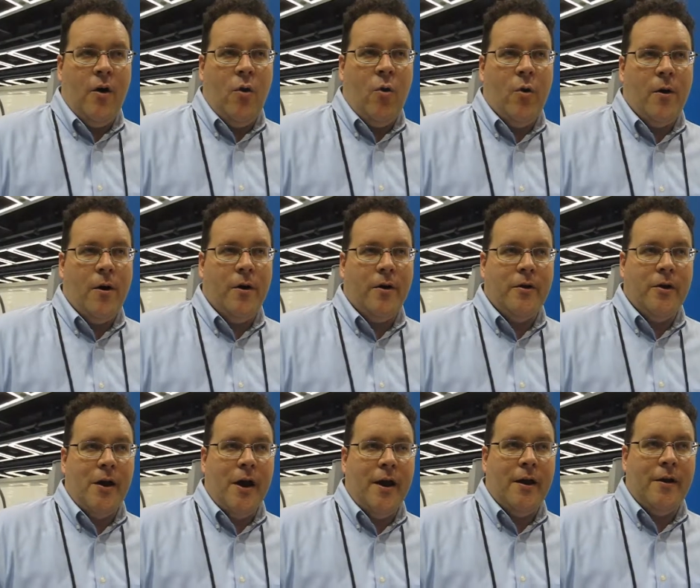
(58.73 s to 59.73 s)
or
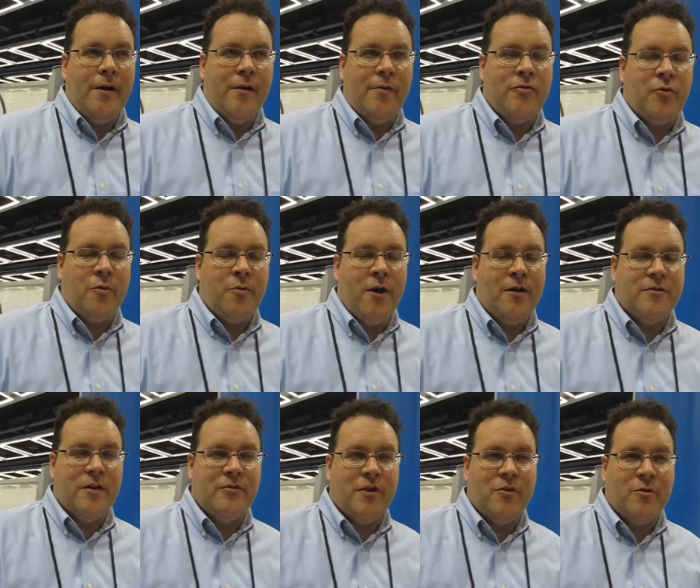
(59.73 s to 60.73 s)
the stored
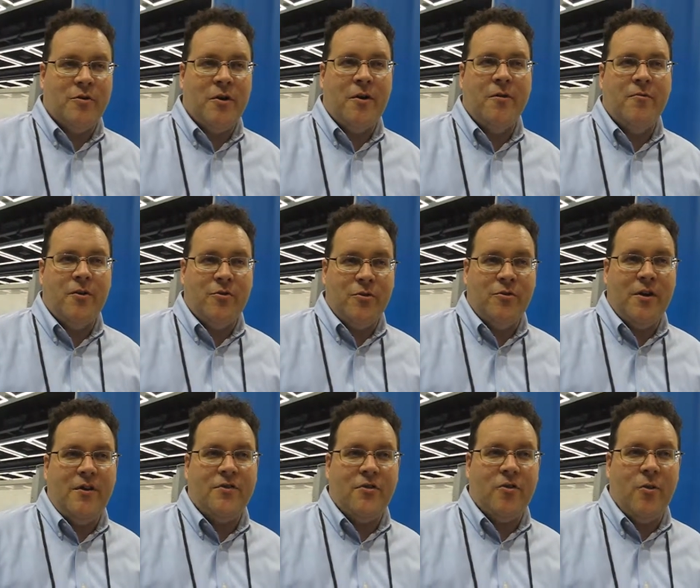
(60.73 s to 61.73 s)
process can return a
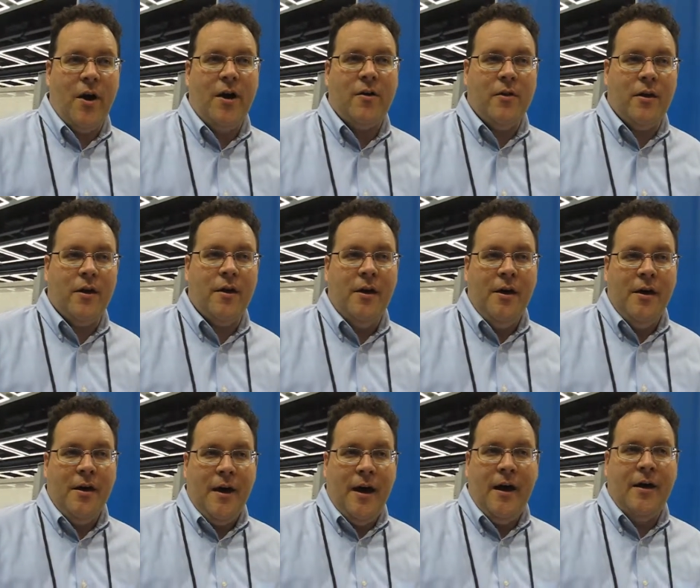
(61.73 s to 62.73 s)
visualization directly
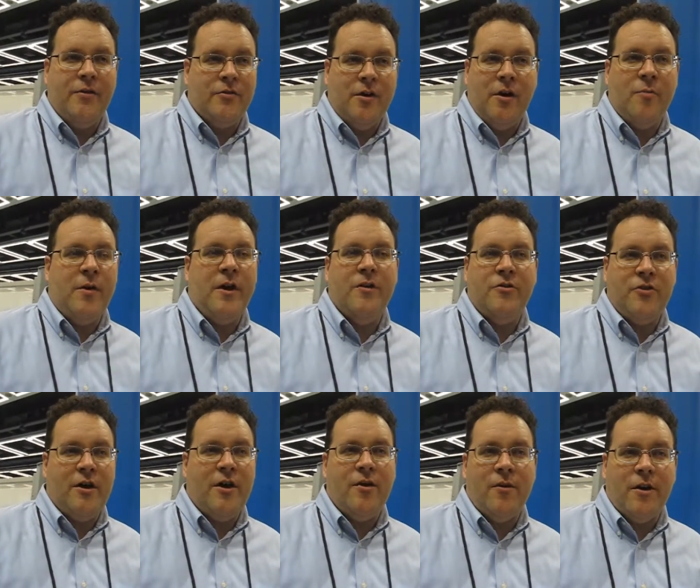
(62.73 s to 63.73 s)
as a
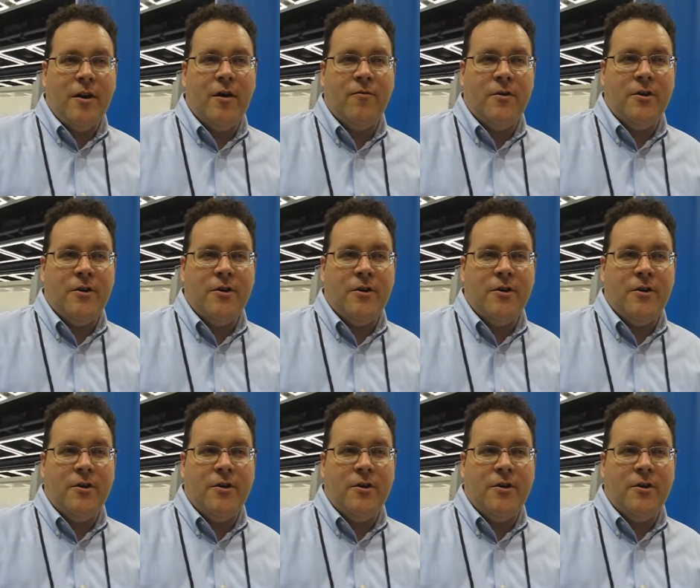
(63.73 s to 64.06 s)
PNG or a GIF or a